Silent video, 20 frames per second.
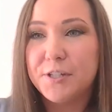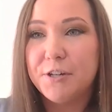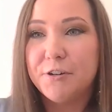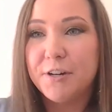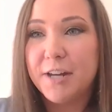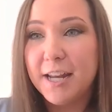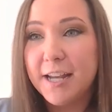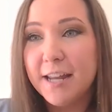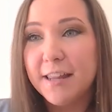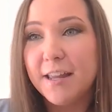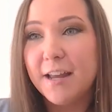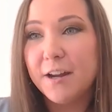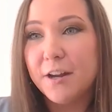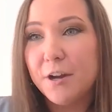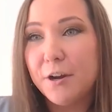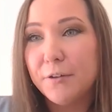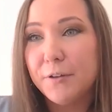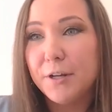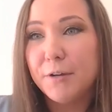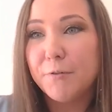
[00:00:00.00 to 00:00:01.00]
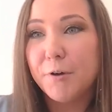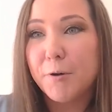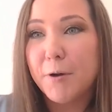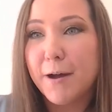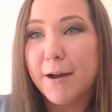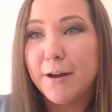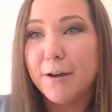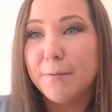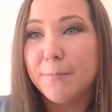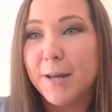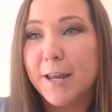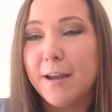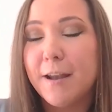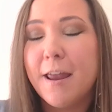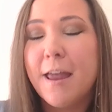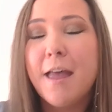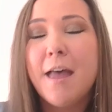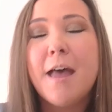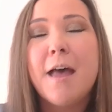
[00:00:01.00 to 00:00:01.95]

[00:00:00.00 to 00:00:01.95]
So you're getting that choline requirement